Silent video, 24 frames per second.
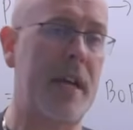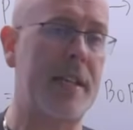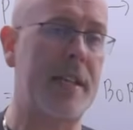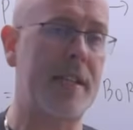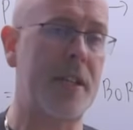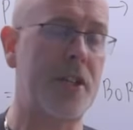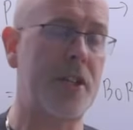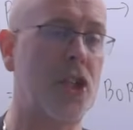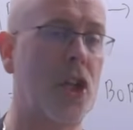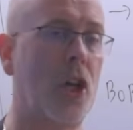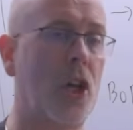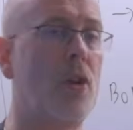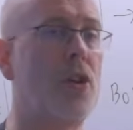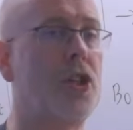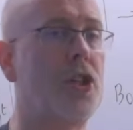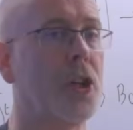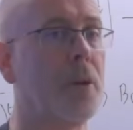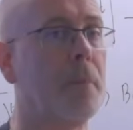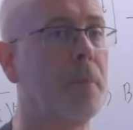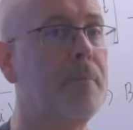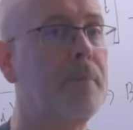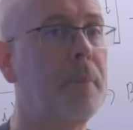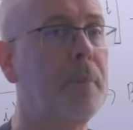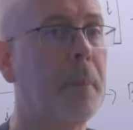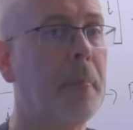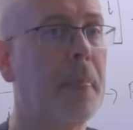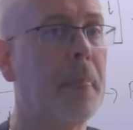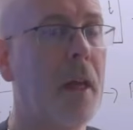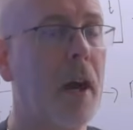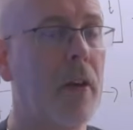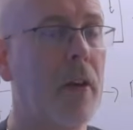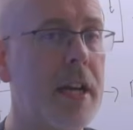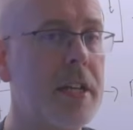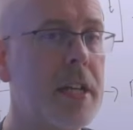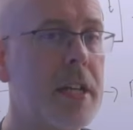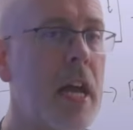as I showed you.
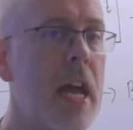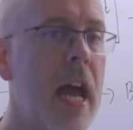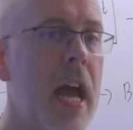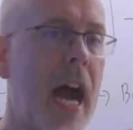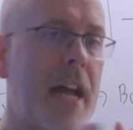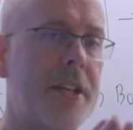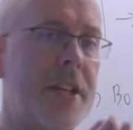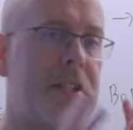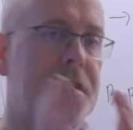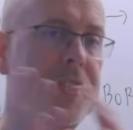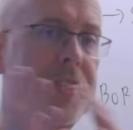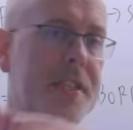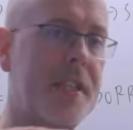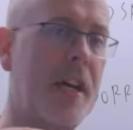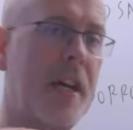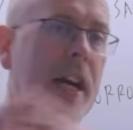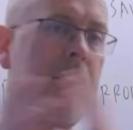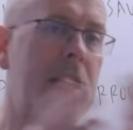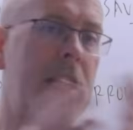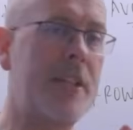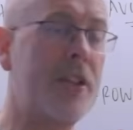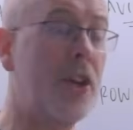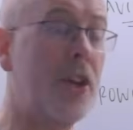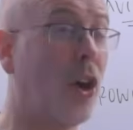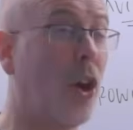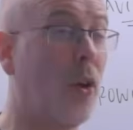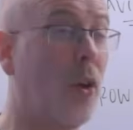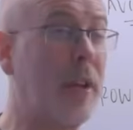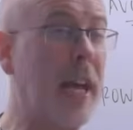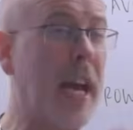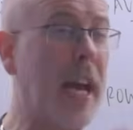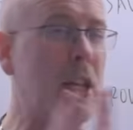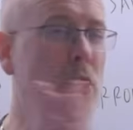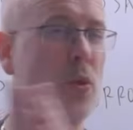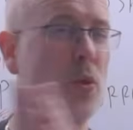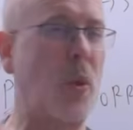All right? And to decide in your own
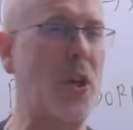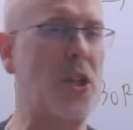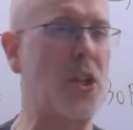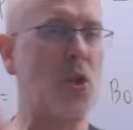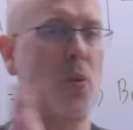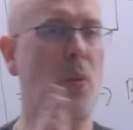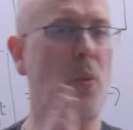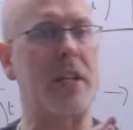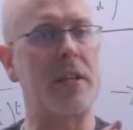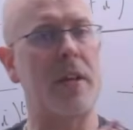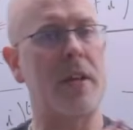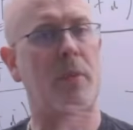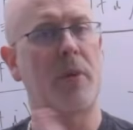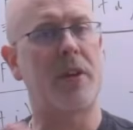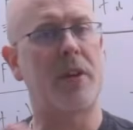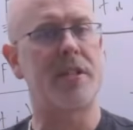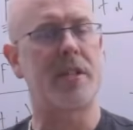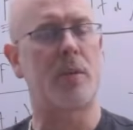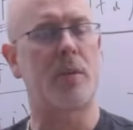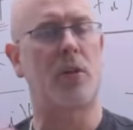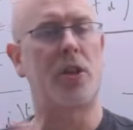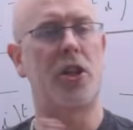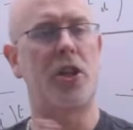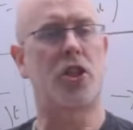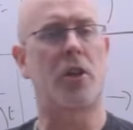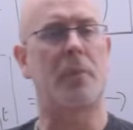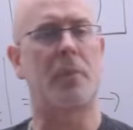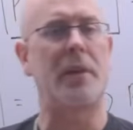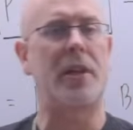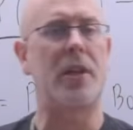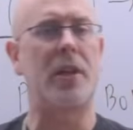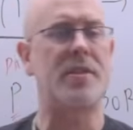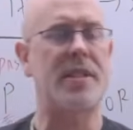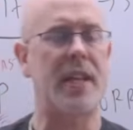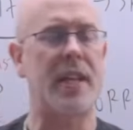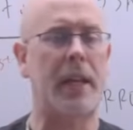head which one is the one you should be
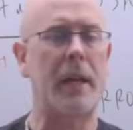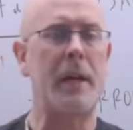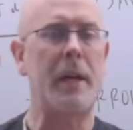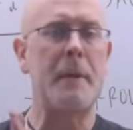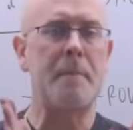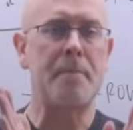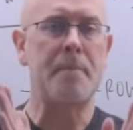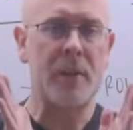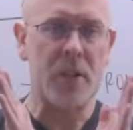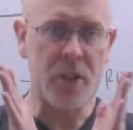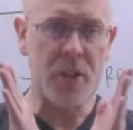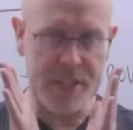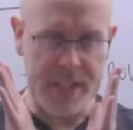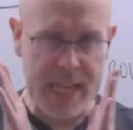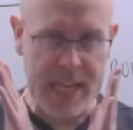using, just